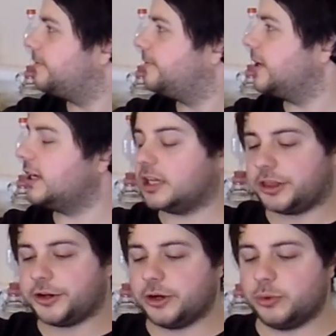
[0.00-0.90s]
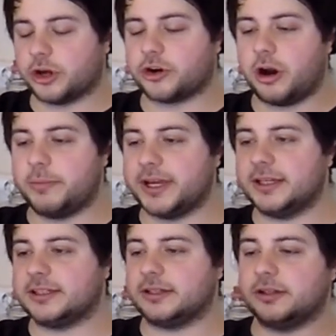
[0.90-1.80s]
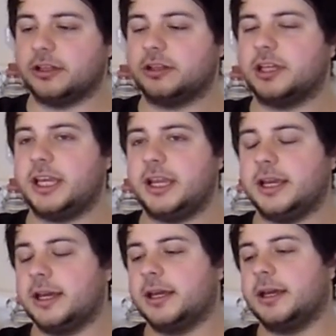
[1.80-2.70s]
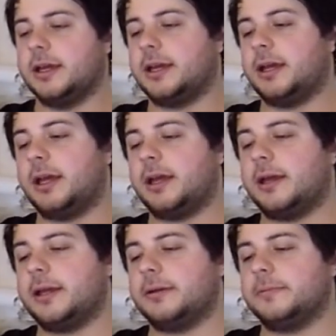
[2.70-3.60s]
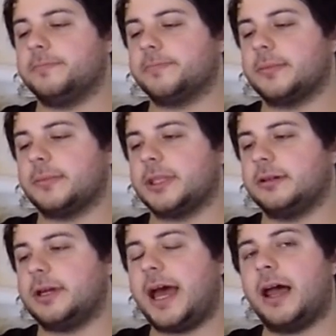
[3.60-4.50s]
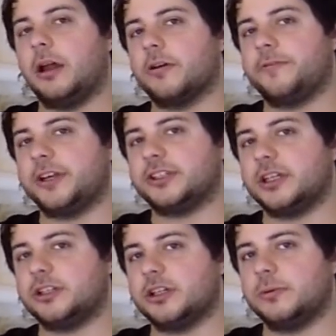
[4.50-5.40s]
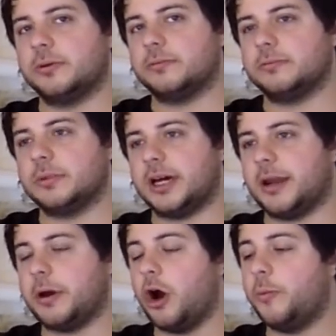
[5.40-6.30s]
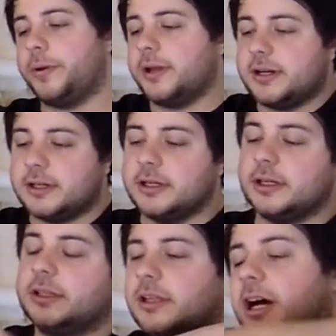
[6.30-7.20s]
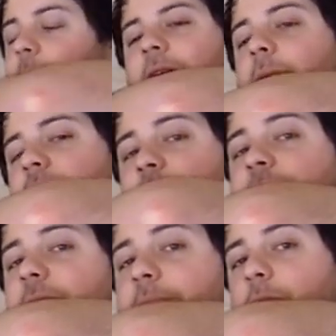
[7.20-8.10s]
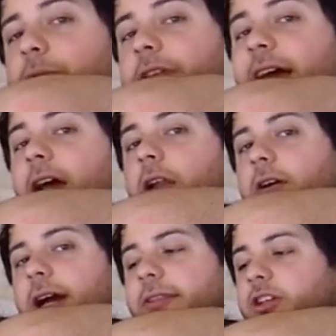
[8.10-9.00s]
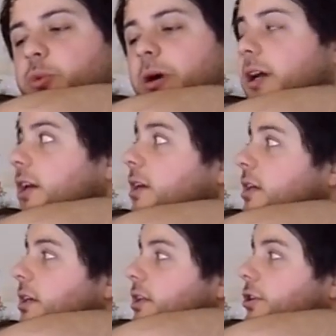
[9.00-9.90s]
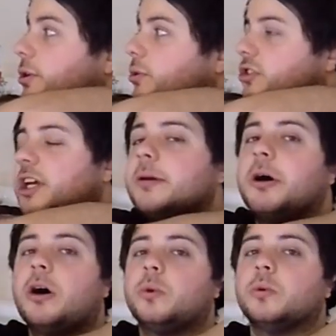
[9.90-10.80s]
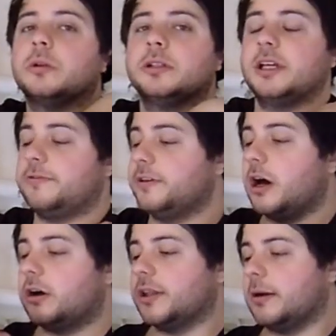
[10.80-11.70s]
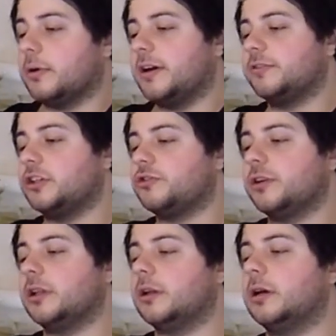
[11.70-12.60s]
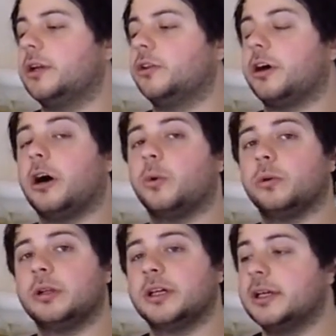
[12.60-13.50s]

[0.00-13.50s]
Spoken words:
feed it through the grommet that the airlock fits into. And I'm hoping that I'll be able to fit both the airlock and this wire through the same hole. If not, then I'm going to have to drill another hole,